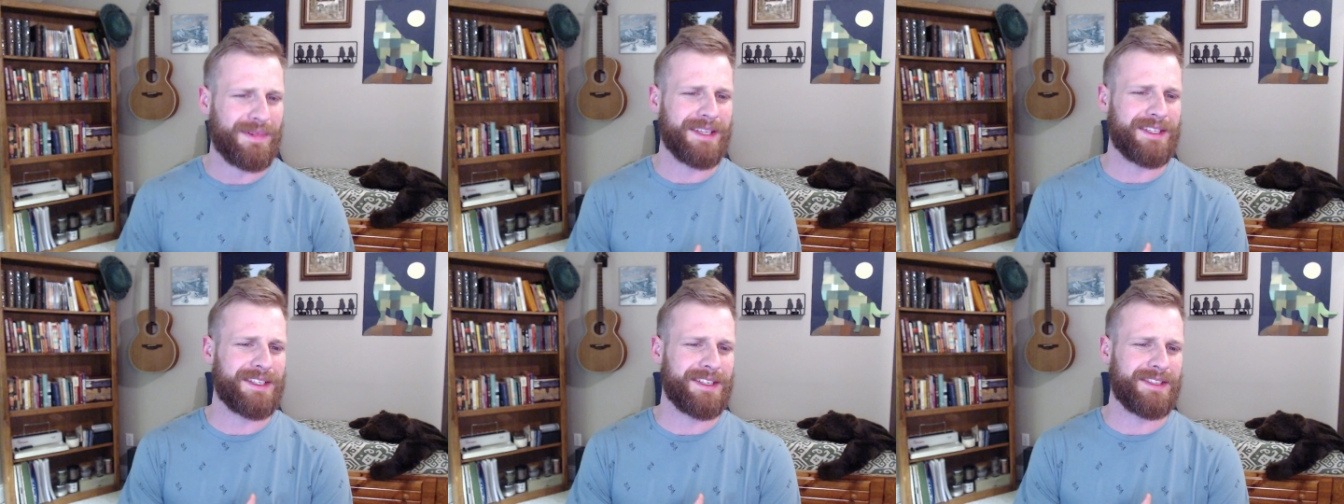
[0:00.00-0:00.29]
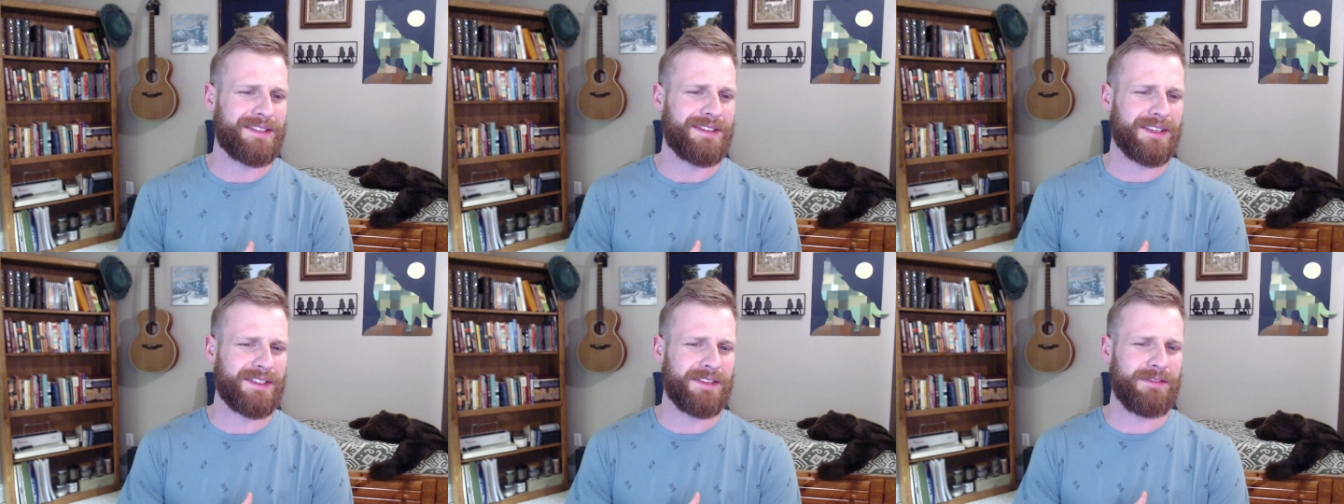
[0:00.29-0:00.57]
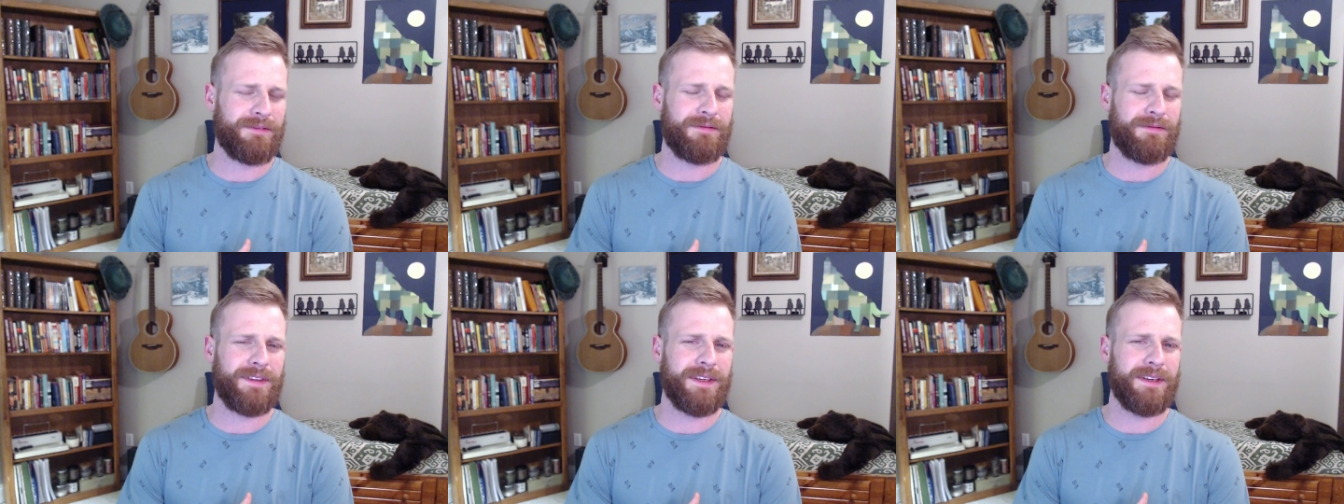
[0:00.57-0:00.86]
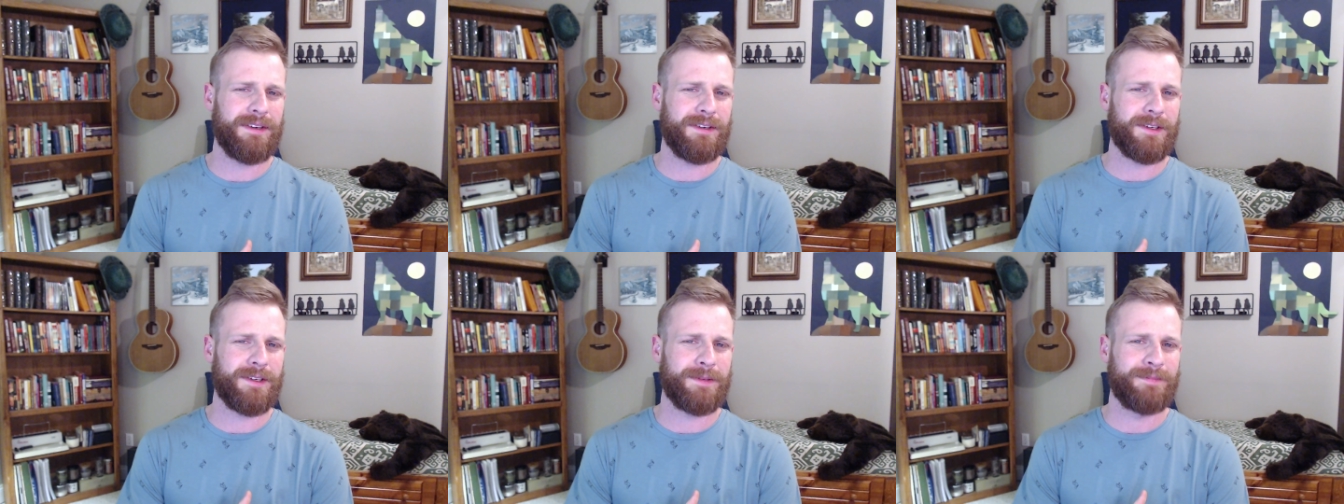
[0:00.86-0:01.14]
that just doesn't
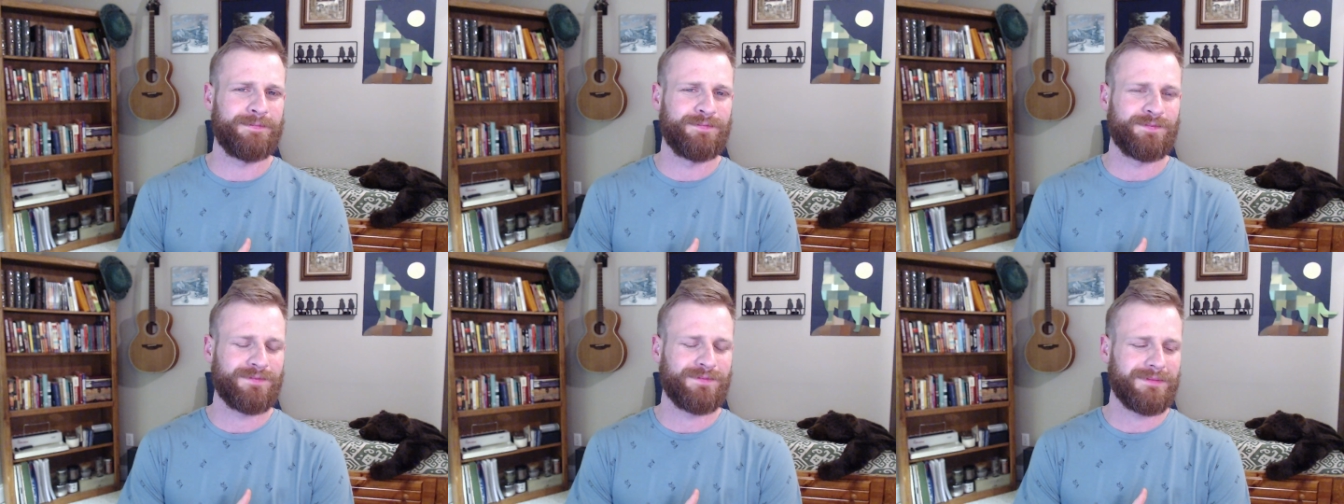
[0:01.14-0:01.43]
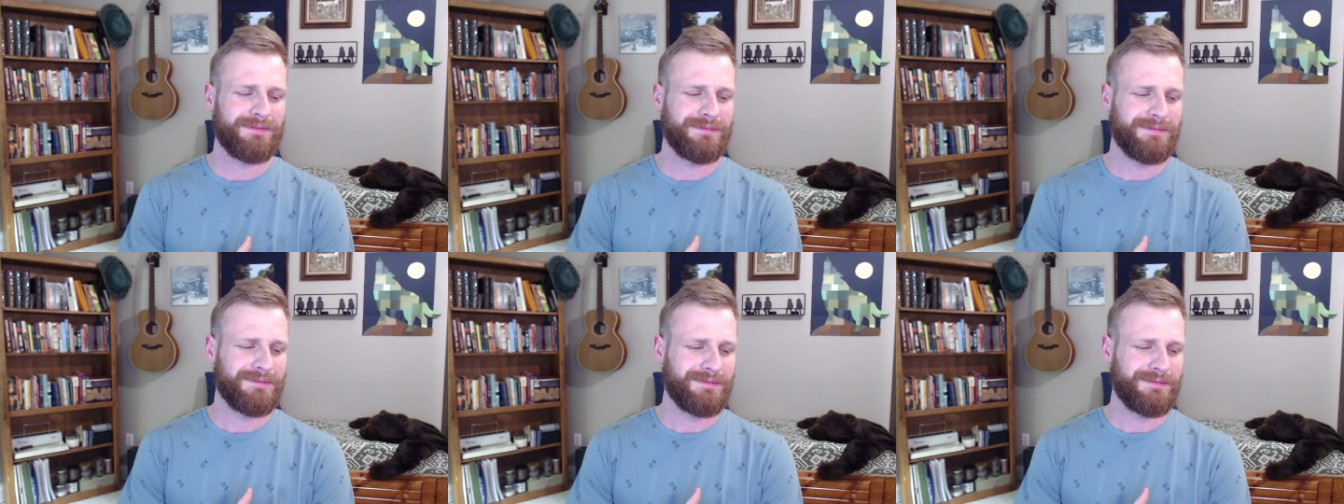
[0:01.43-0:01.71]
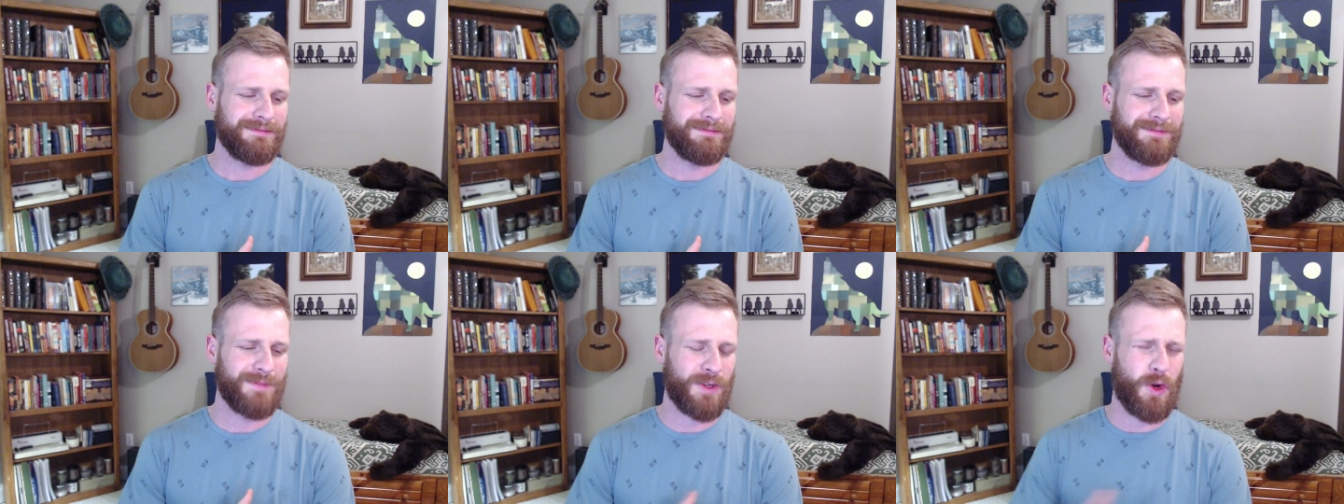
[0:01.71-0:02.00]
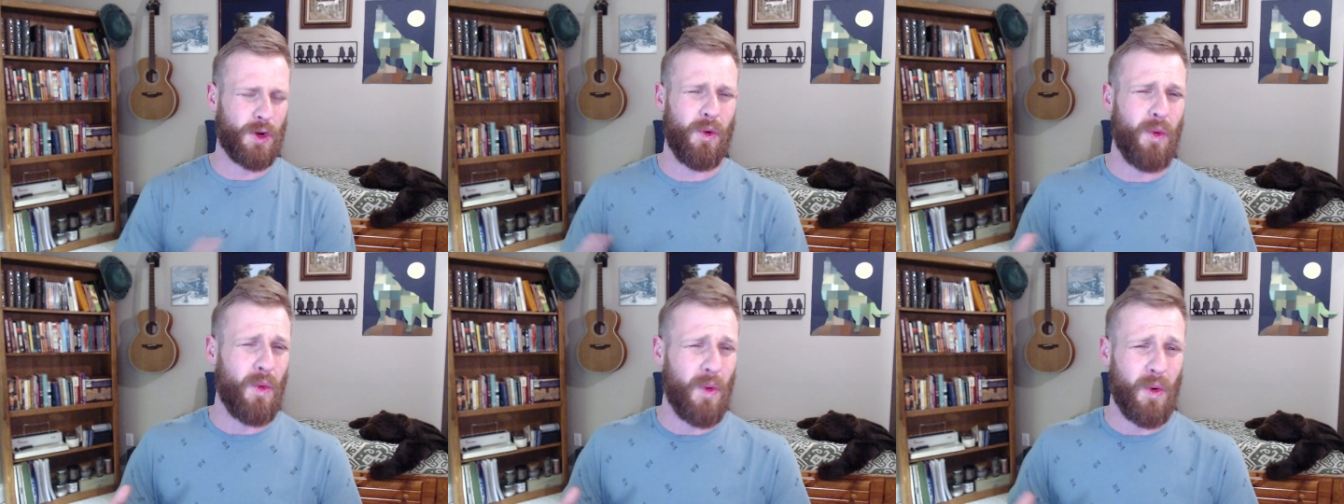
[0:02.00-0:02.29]
feel
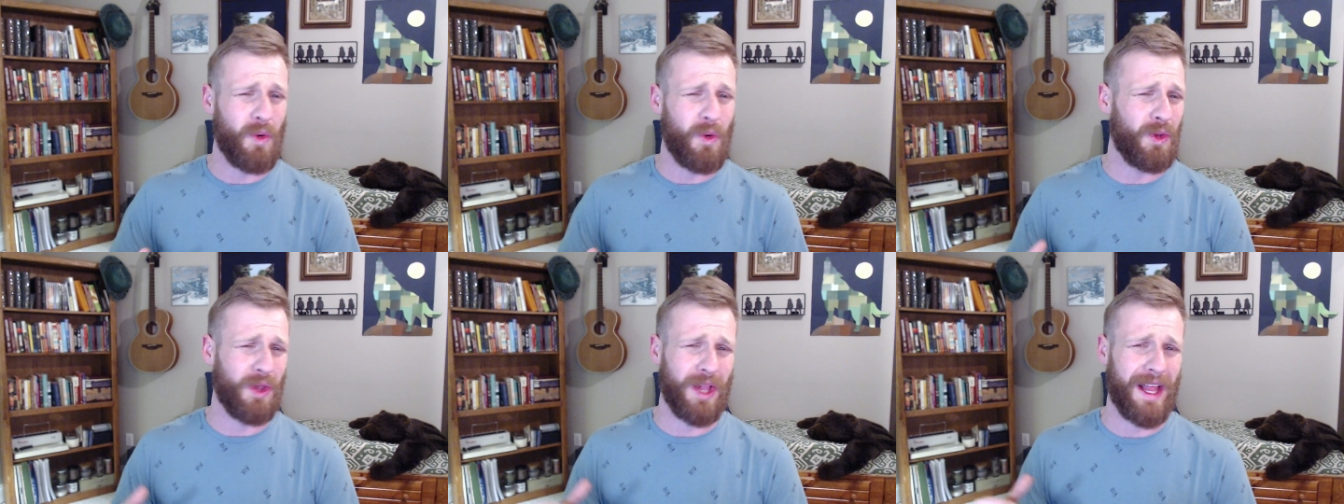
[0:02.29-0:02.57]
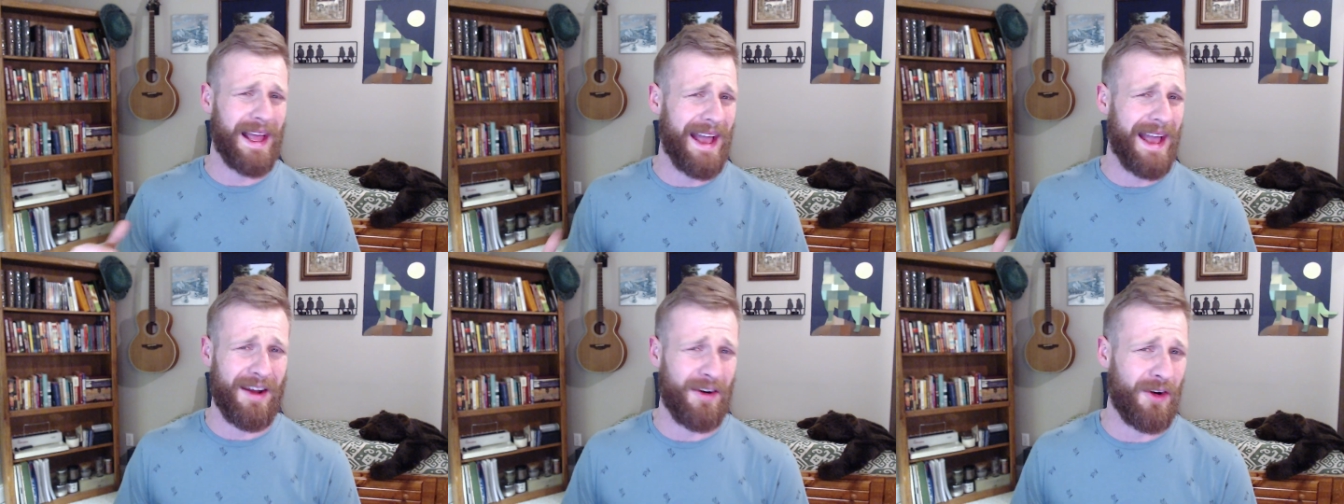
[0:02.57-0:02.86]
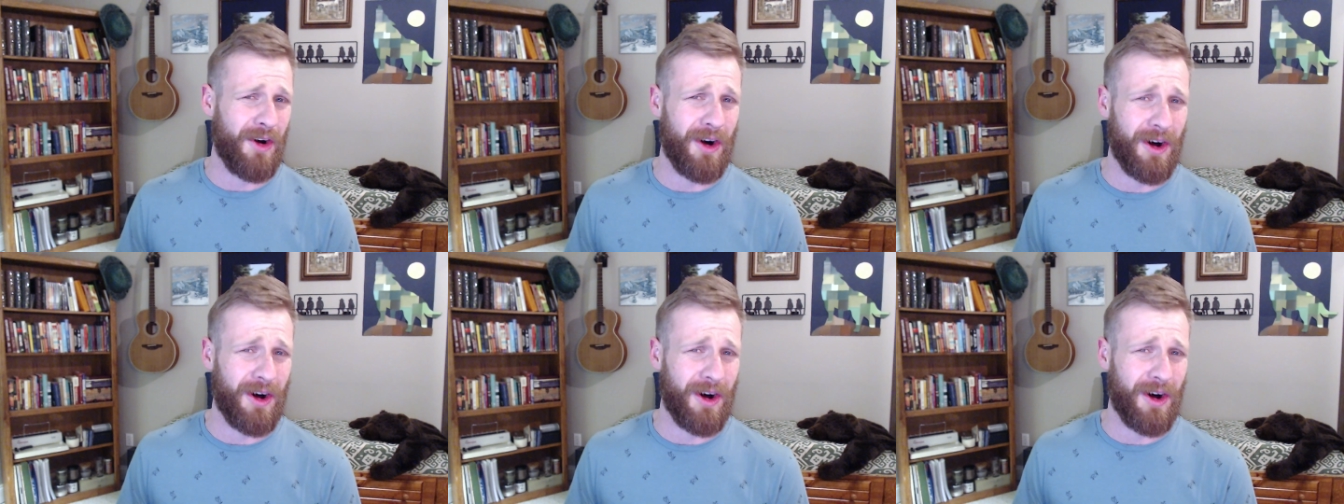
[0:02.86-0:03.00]
cool at